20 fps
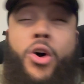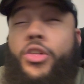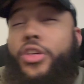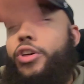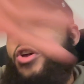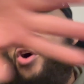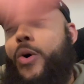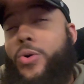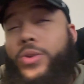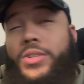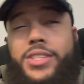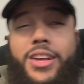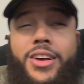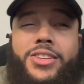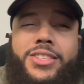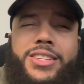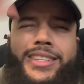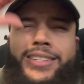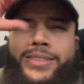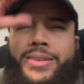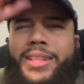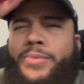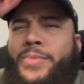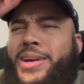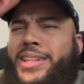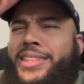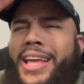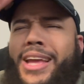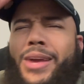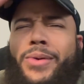the hotels, because the
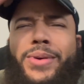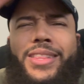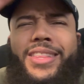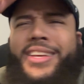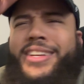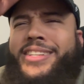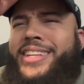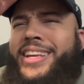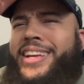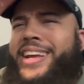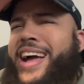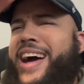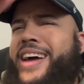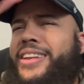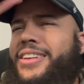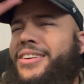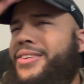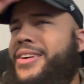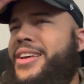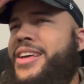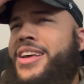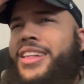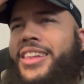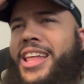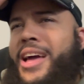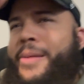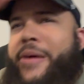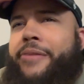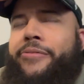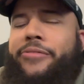one thing with this, it kind of,
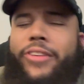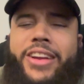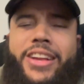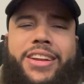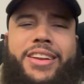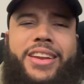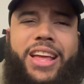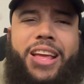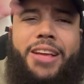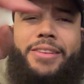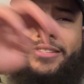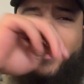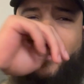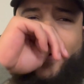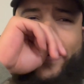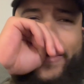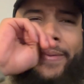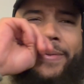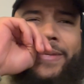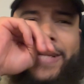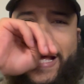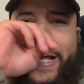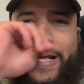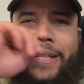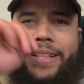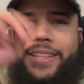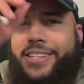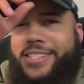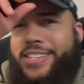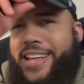like my friend Dave told me, it was
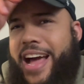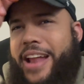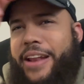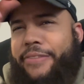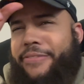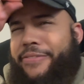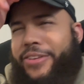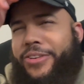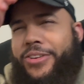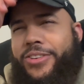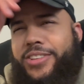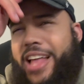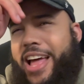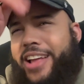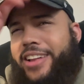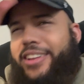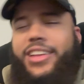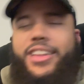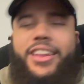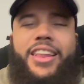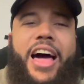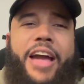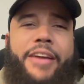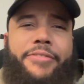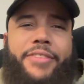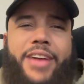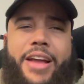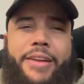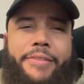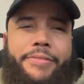like, this kind of feels like the life
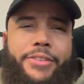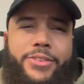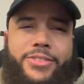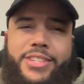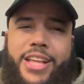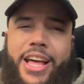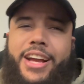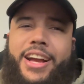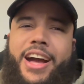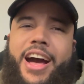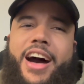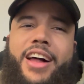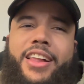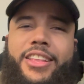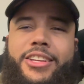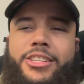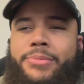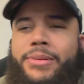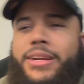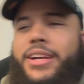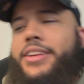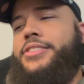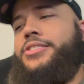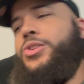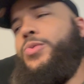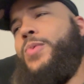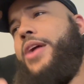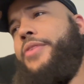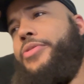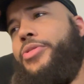kind of feels like college, because
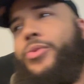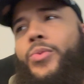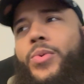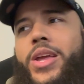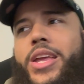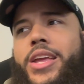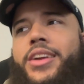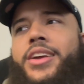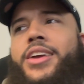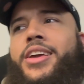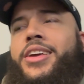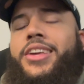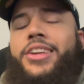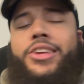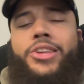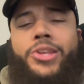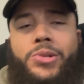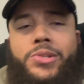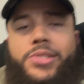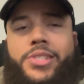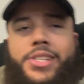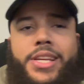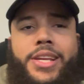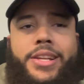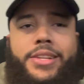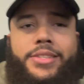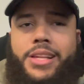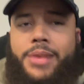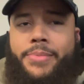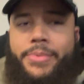throughout the week, you
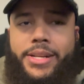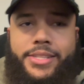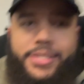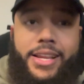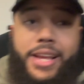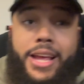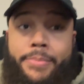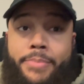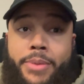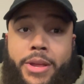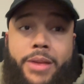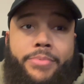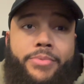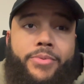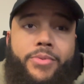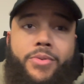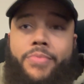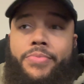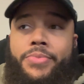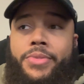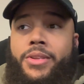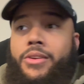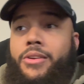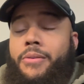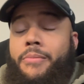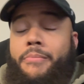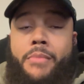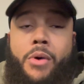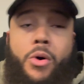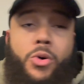see some of the same people
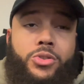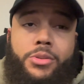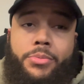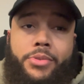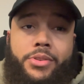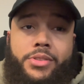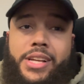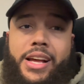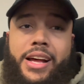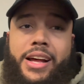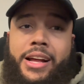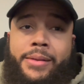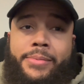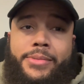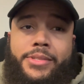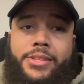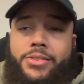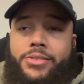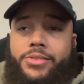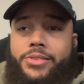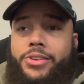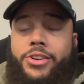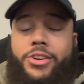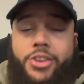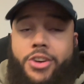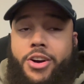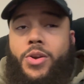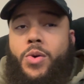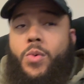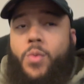multiple times. So you're
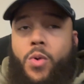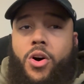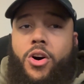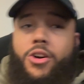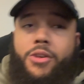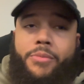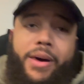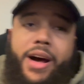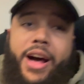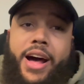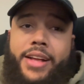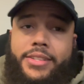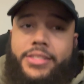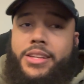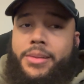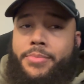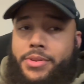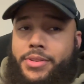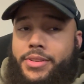gonna walk by some